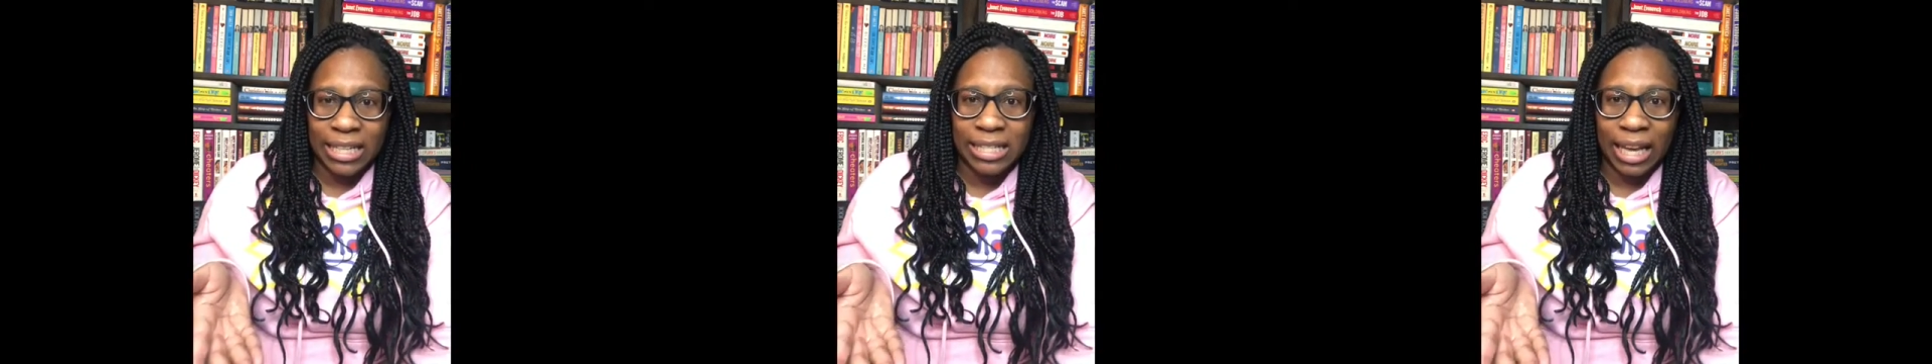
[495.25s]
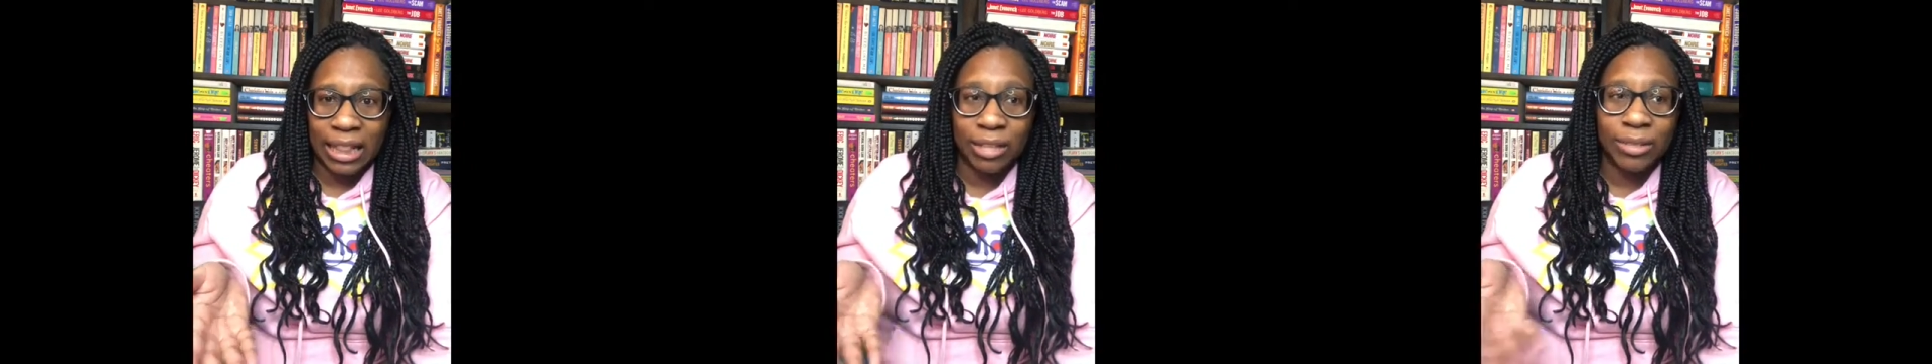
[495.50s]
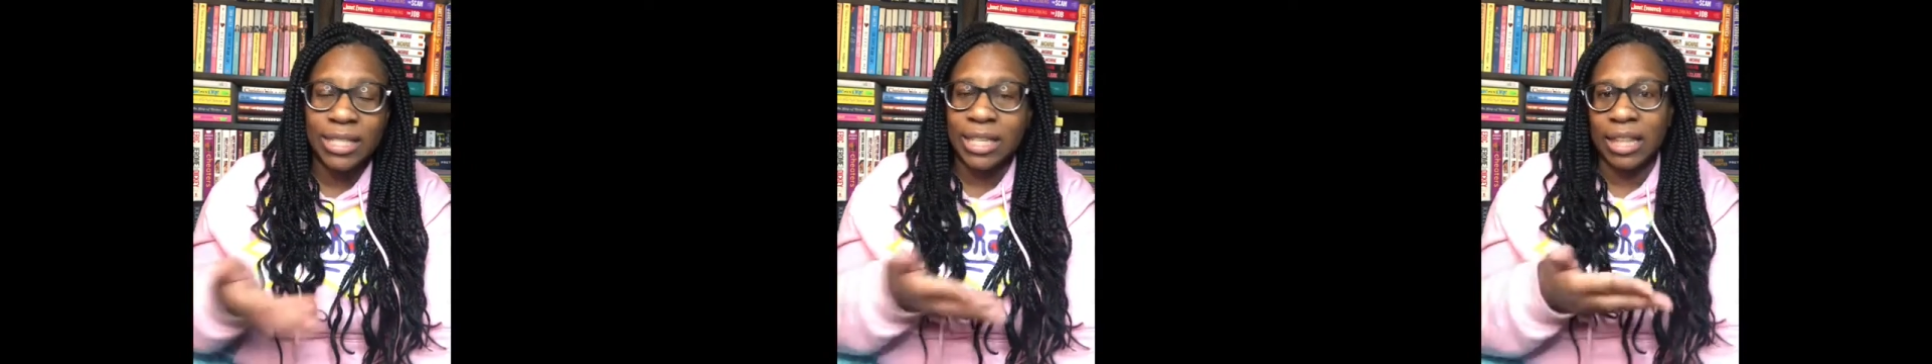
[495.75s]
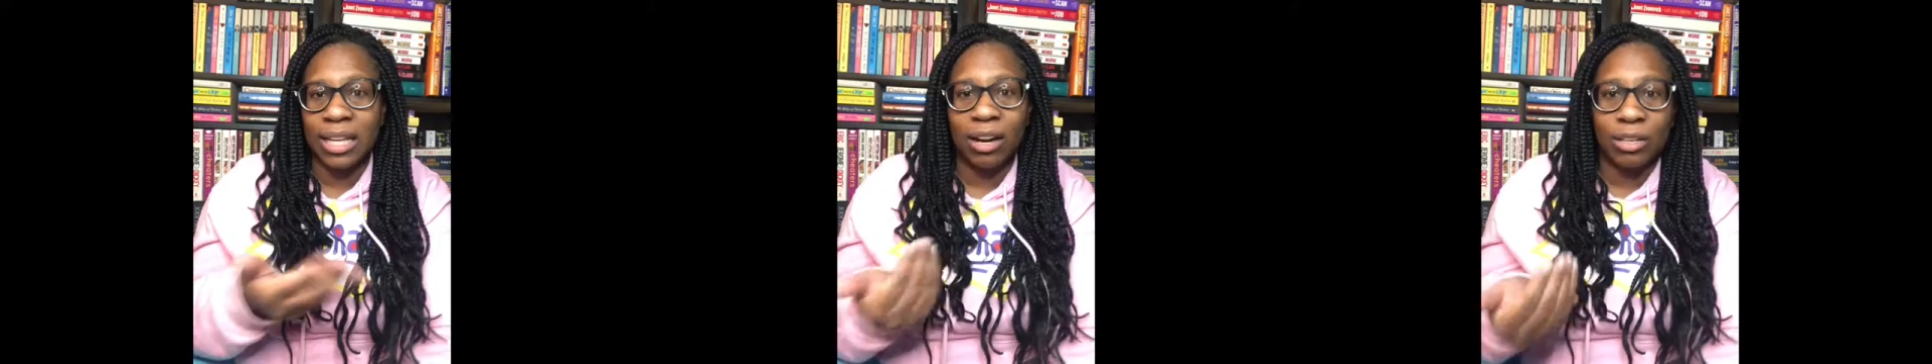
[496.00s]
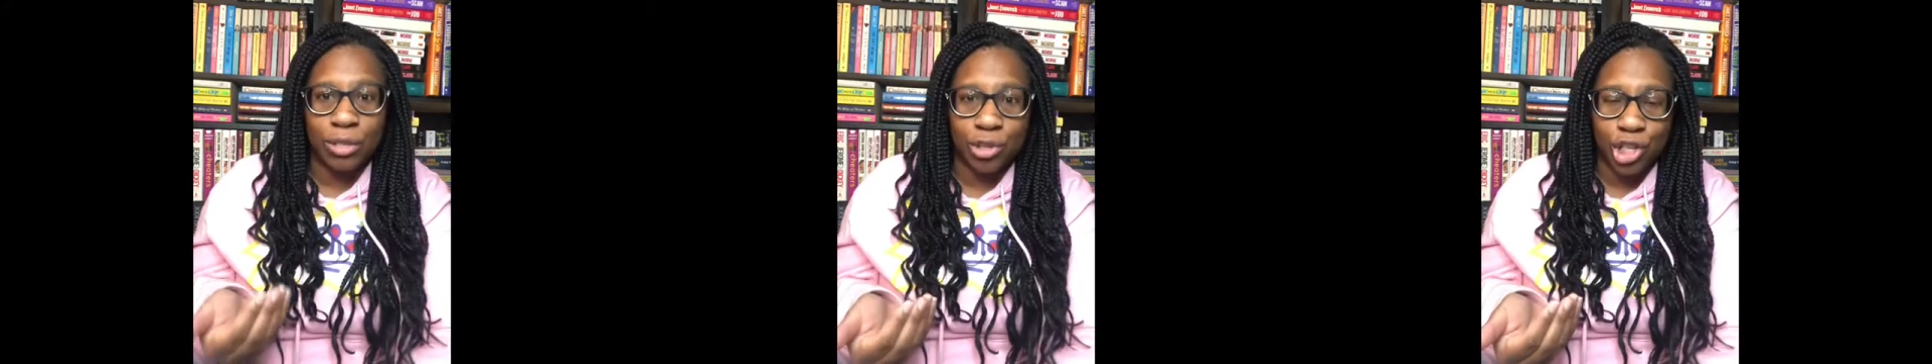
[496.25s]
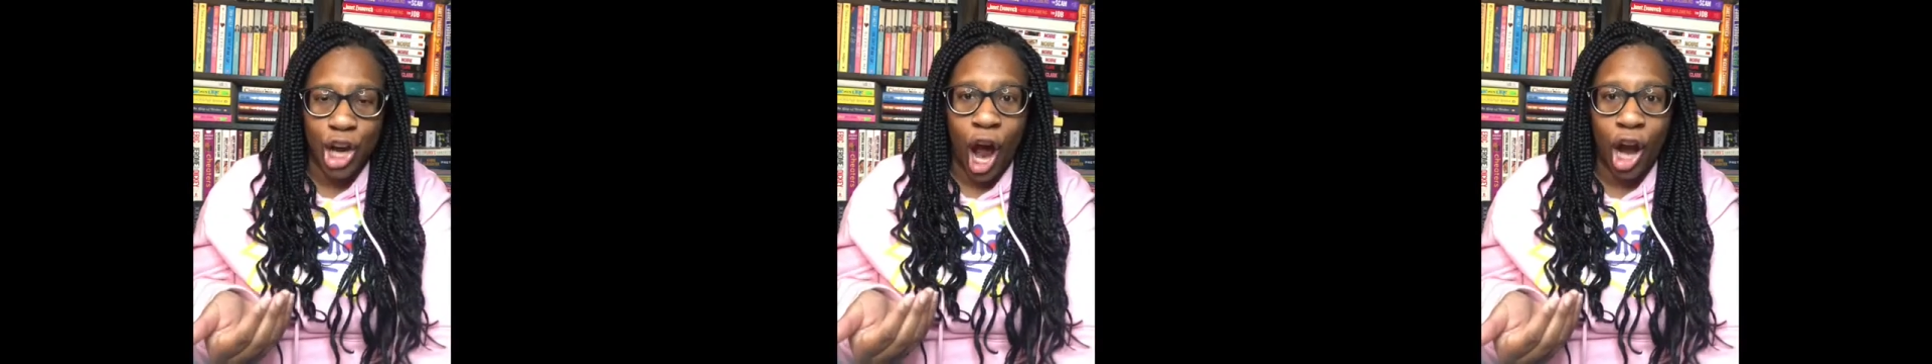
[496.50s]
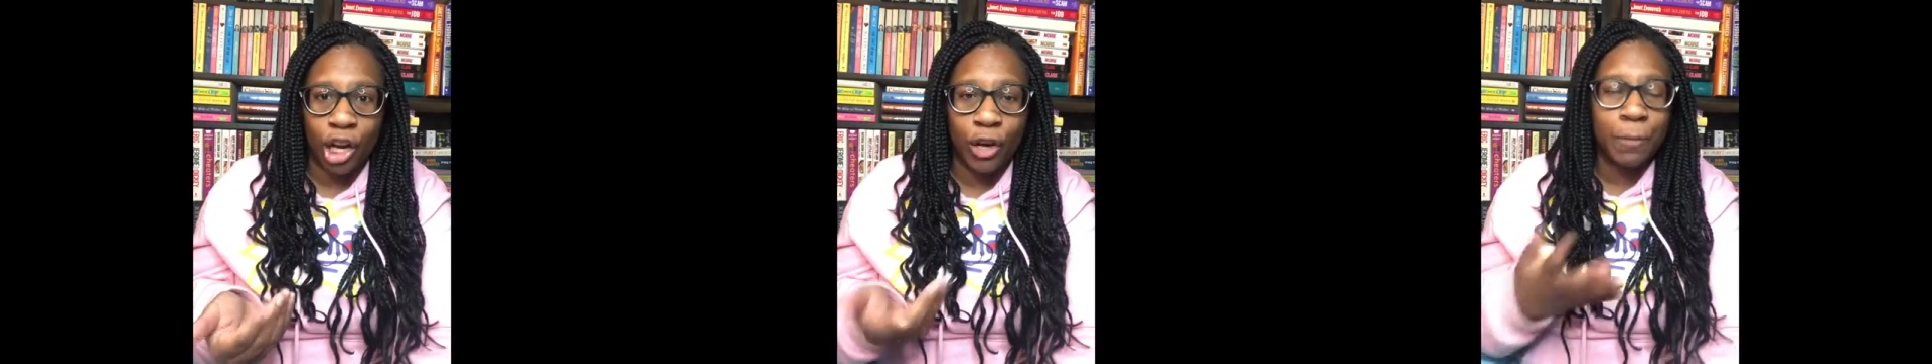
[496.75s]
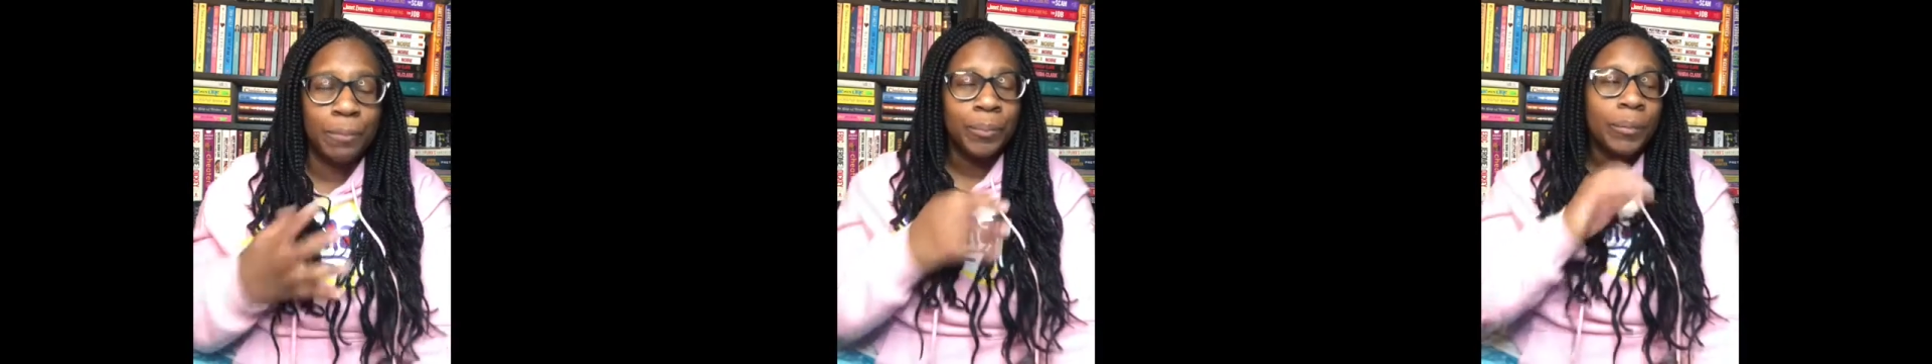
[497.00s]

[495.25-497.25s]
St. Louis, and then also Chicago.